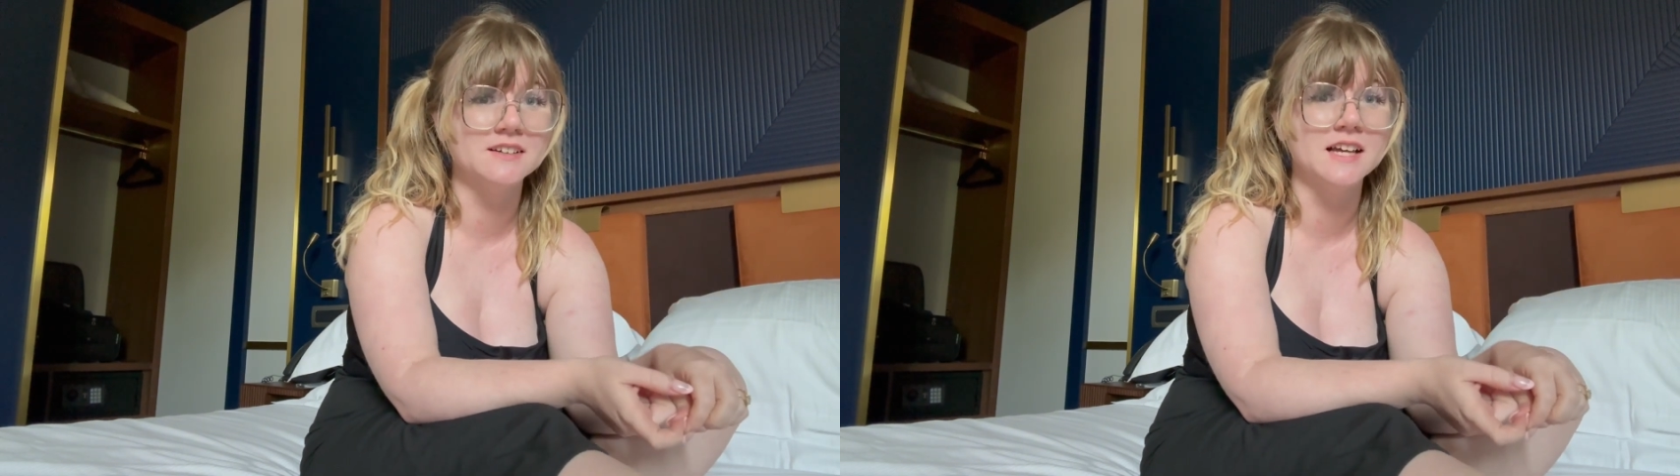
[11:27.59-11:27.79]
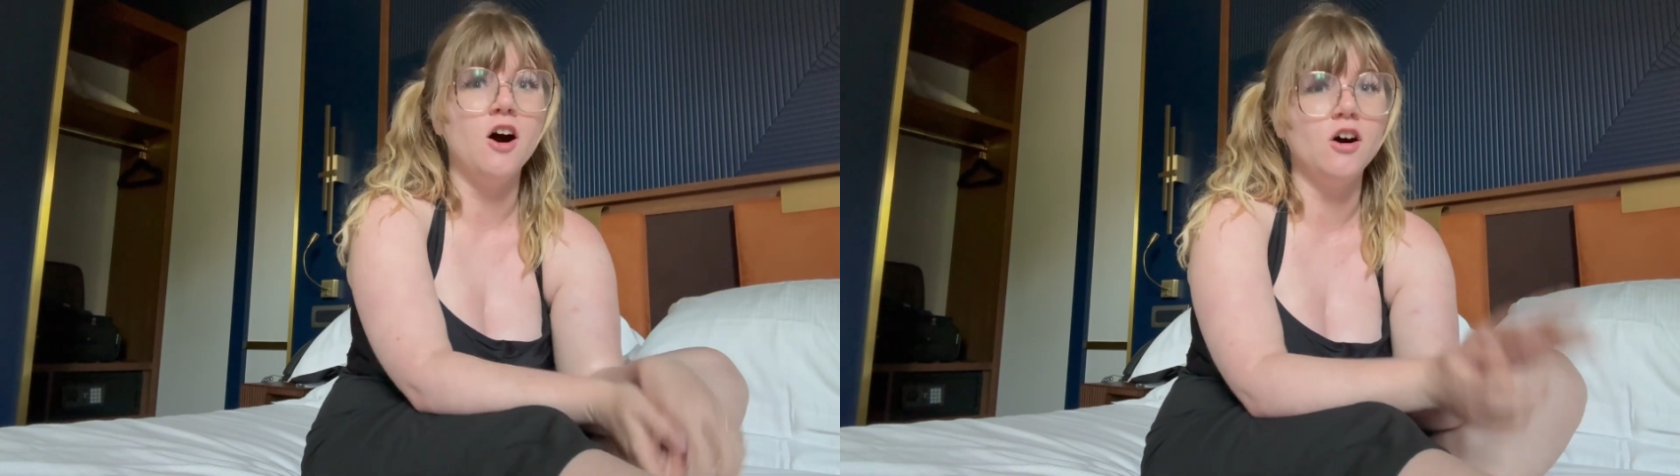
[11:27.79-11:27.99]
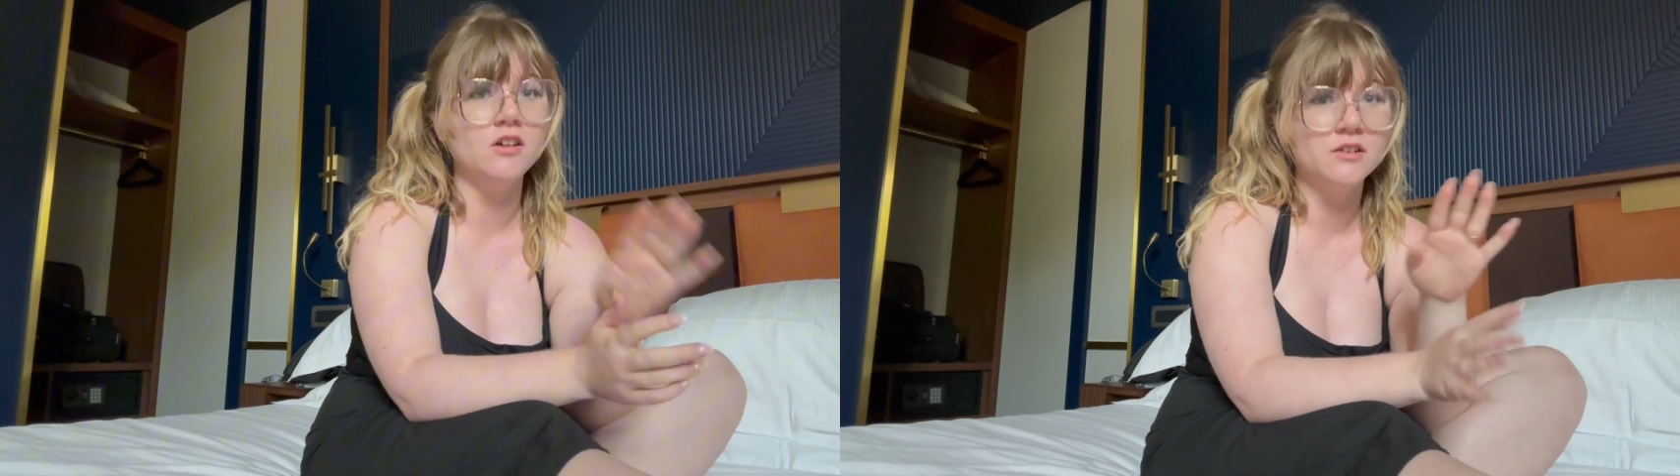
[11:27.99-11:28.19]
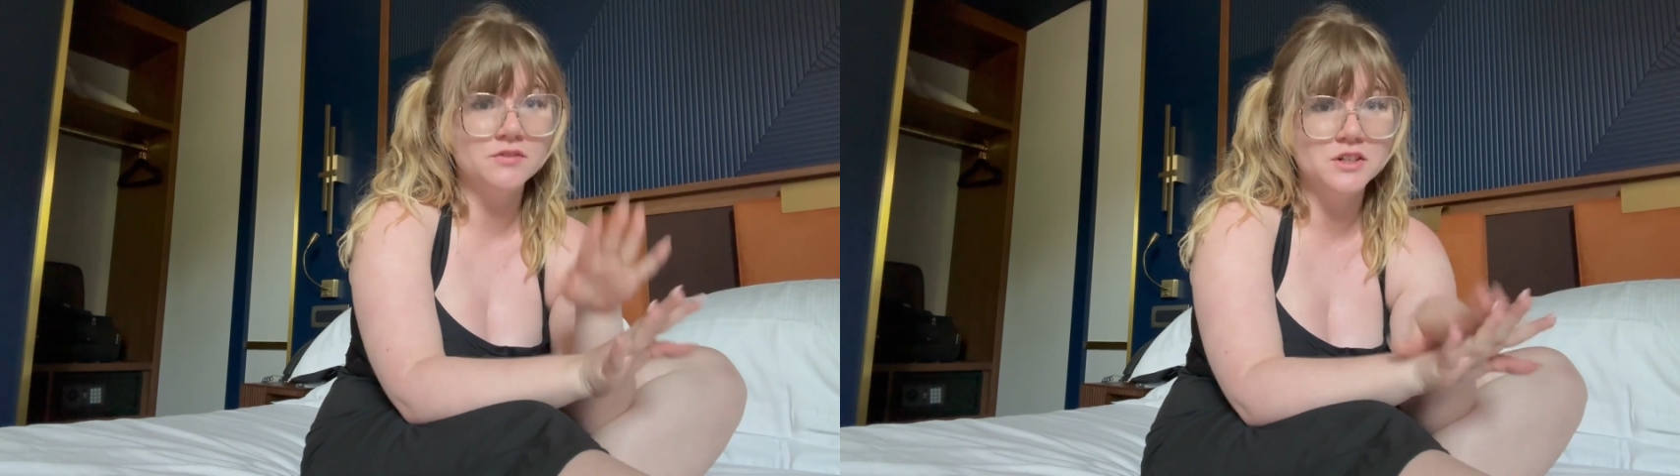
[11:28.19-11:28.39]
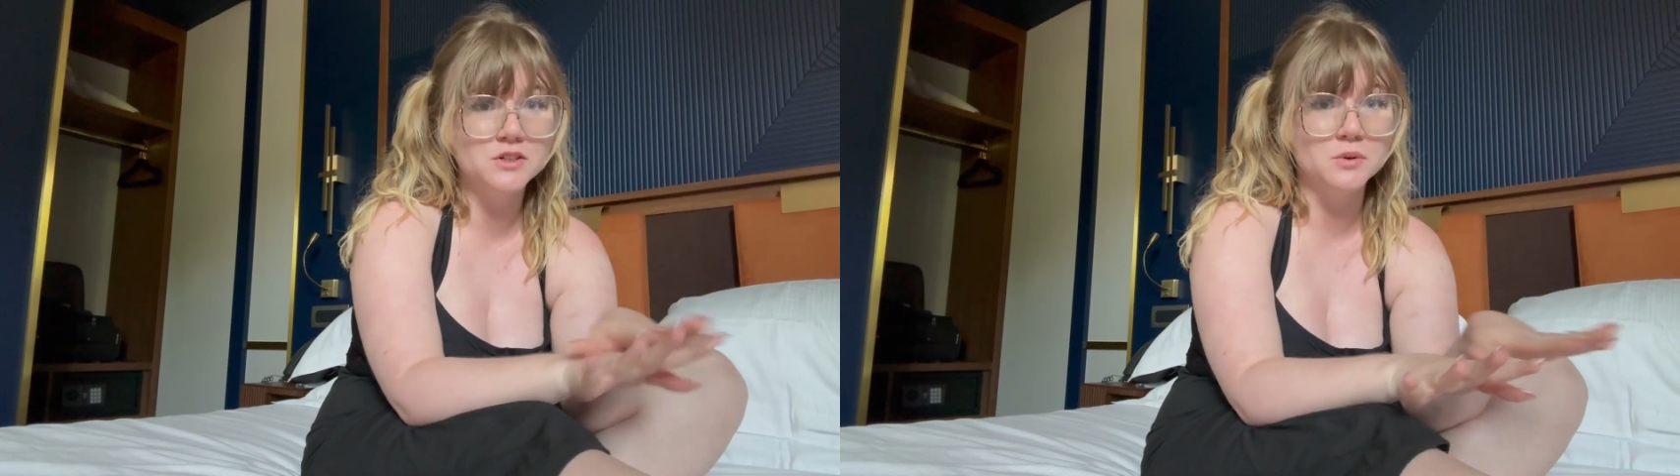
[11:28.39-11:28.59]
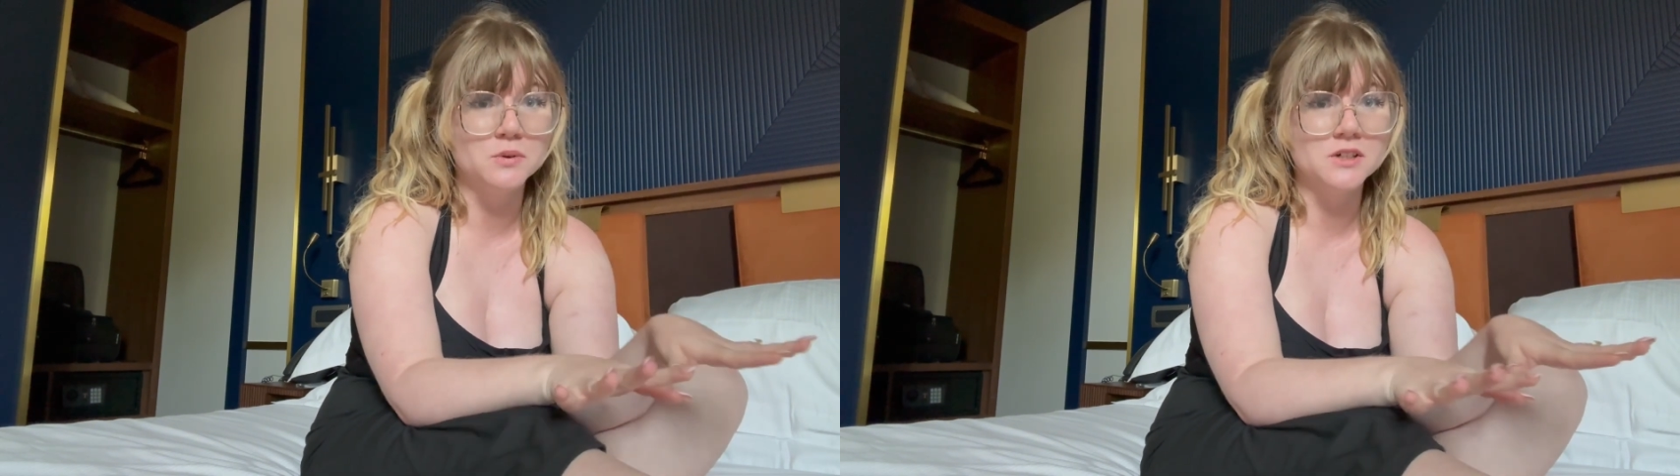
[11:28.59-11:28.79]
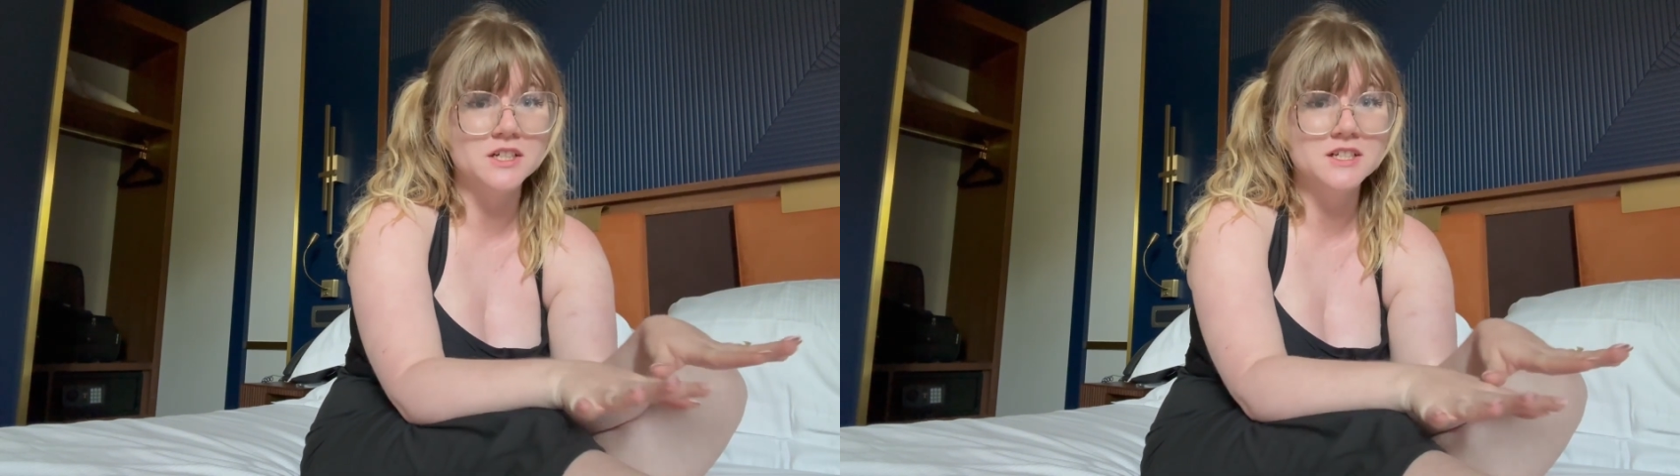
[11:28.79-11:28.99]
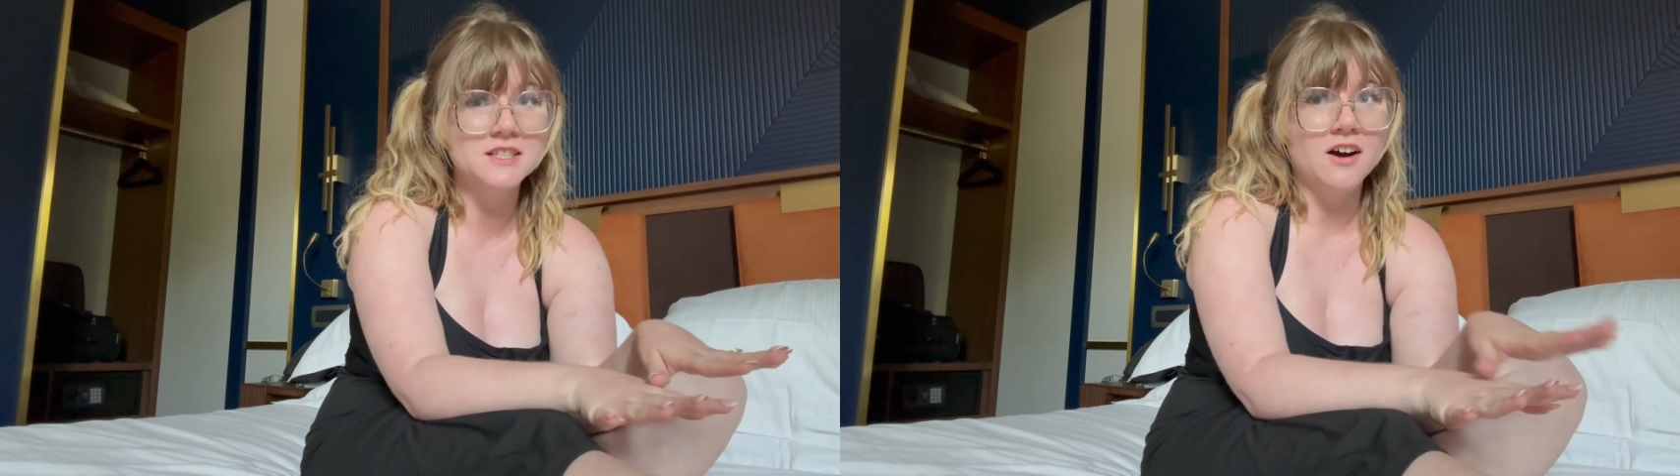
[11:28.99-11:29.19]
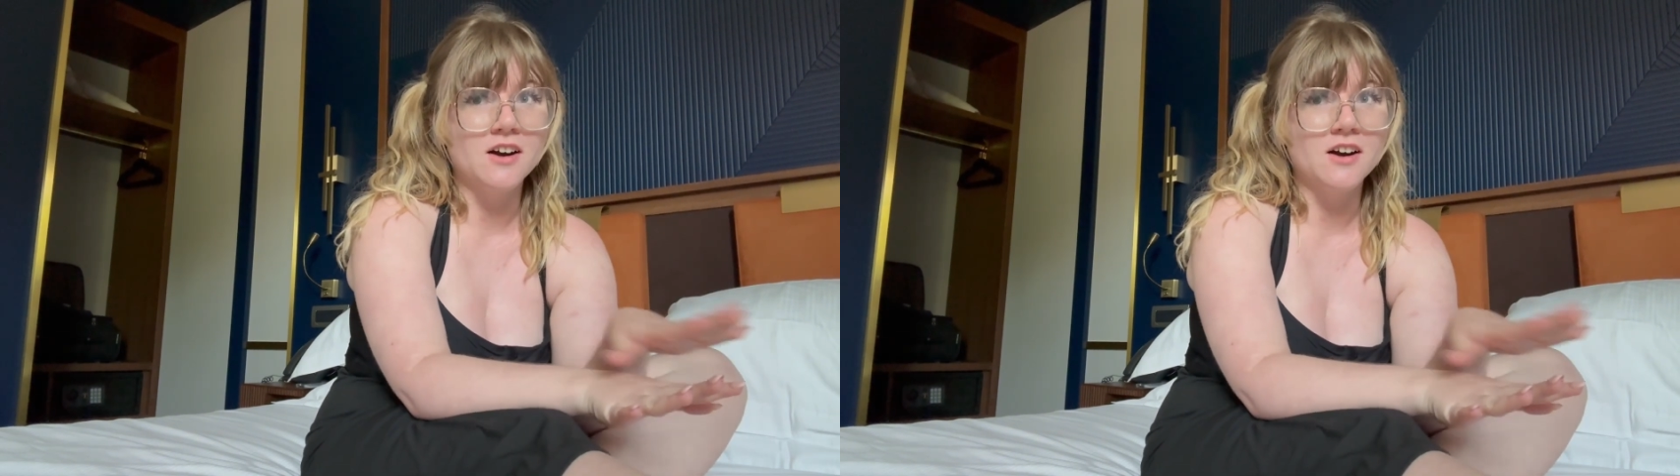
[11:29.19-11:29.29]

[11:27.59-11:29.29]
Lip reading: Like all of the tours